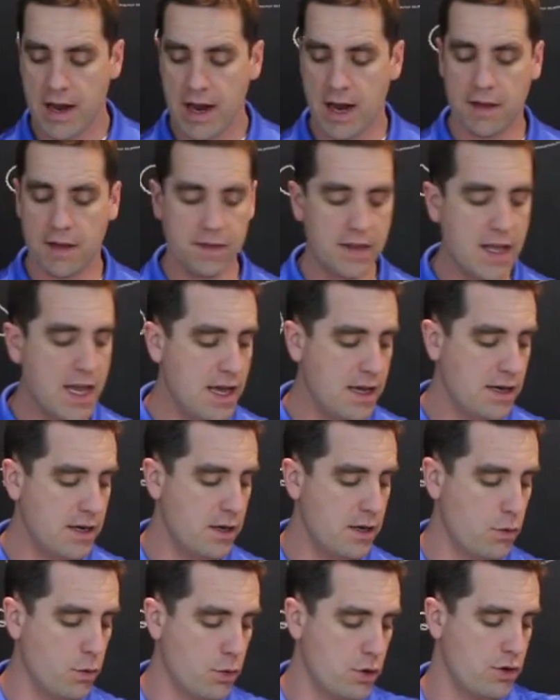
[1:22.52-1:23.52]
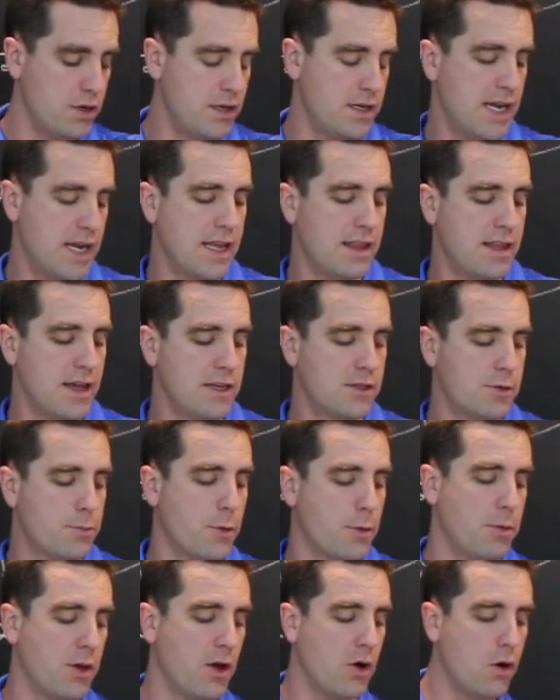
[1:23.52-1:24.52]
And then in order to take the
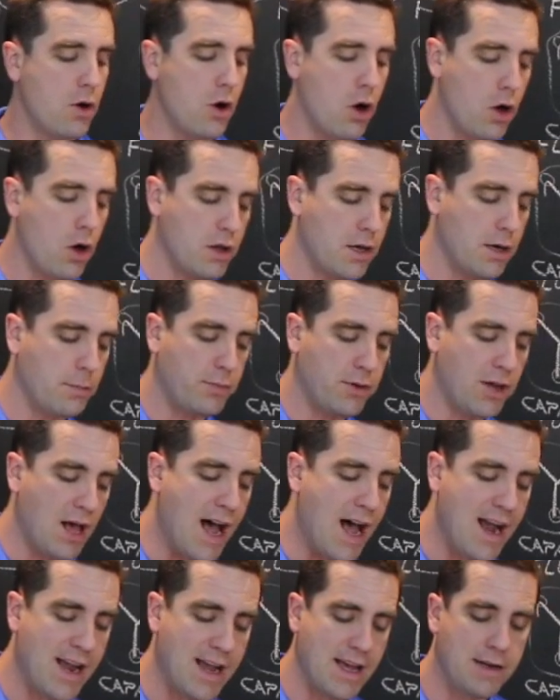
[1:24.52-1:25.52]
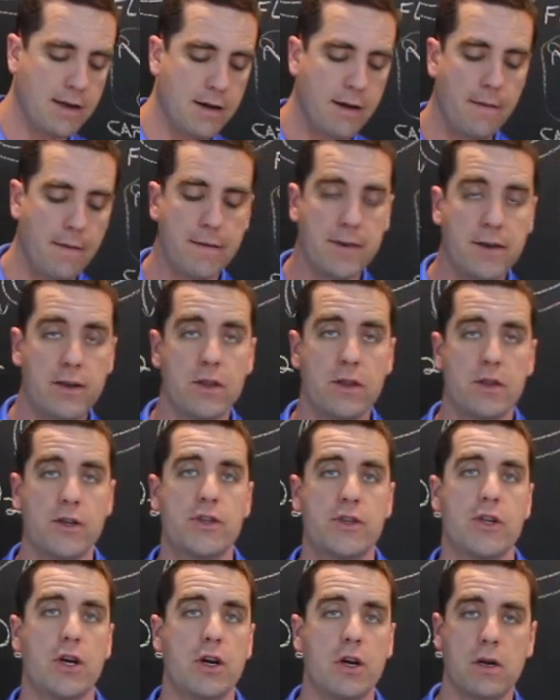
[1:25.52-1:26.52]
isopropyl alcohol and apply it to the
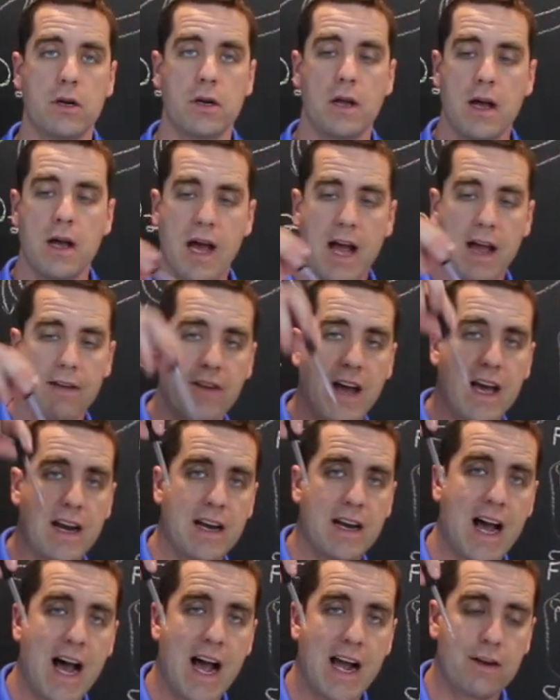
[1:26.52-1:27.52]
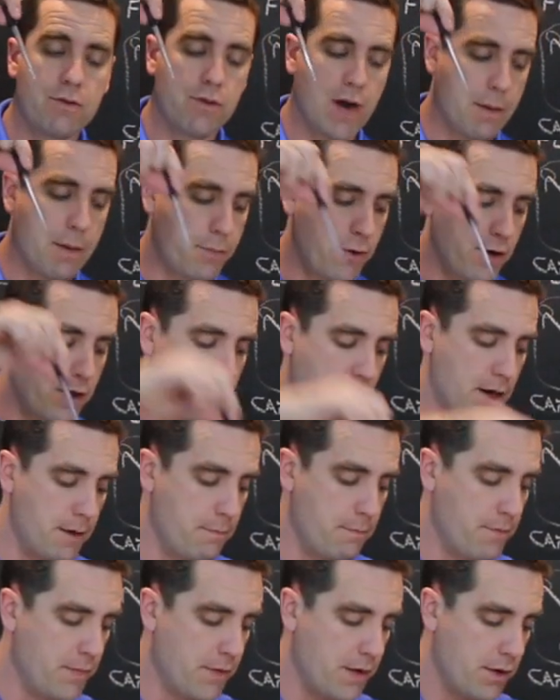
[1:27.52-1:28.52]
shirt, I've got an eyedropper
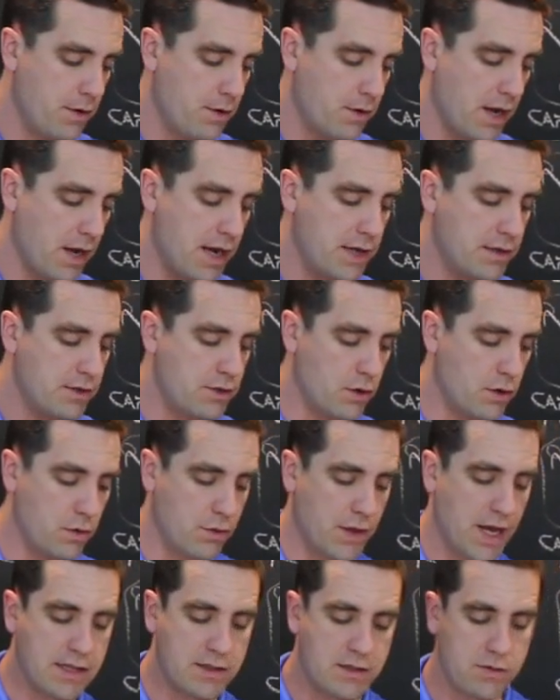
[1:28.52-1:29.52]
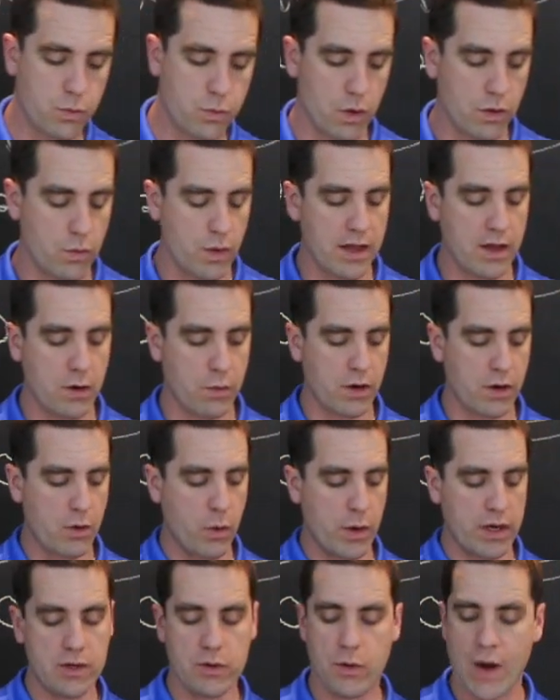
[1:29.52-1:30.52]
here. Okay, so that's one way that we're
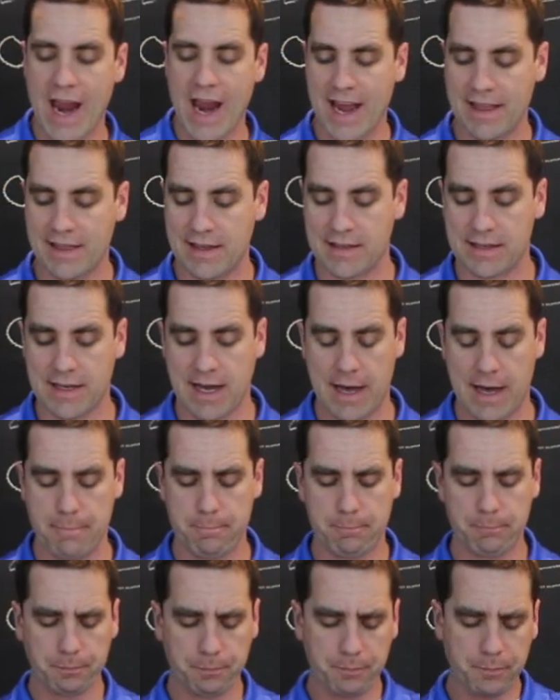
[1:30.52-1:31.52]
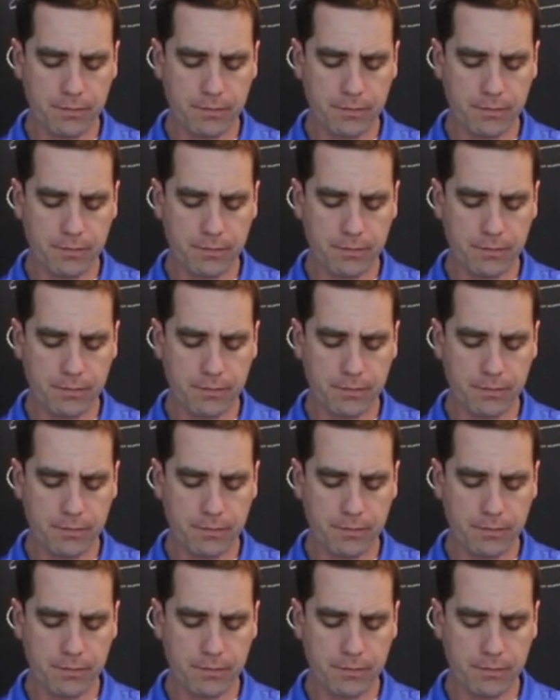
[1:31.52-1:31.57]
going to add this on.